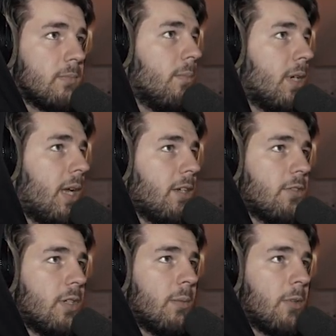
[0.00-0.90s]
But
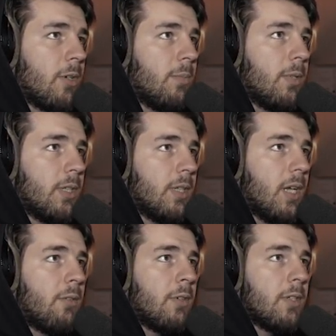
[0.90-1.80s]
actually, I'm going to put it
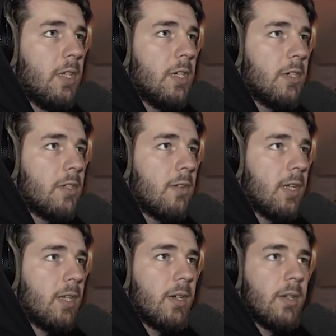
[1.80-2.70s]
down here so
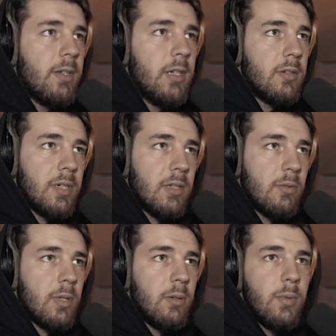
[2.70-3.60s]
I can hear it
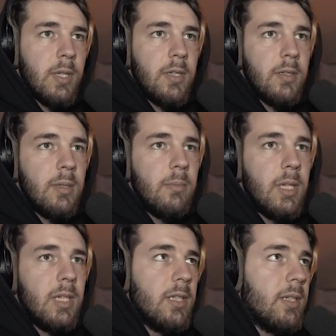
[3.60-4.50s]
as well with the
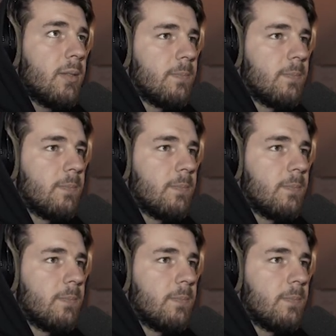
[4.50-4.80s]
melody.